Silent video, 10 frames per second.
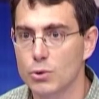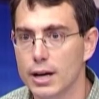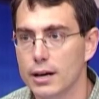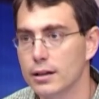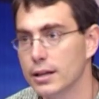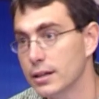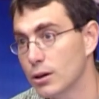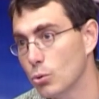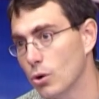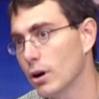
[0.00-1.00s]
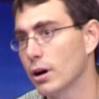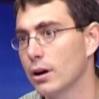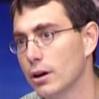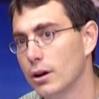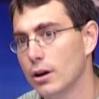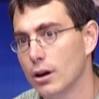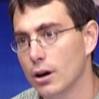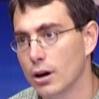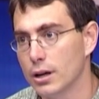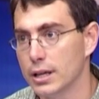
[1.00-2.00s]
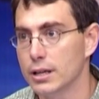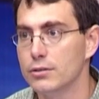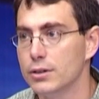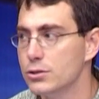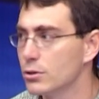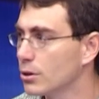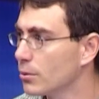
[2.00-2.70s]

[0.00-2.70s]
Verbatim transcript: well, and they'll work on individual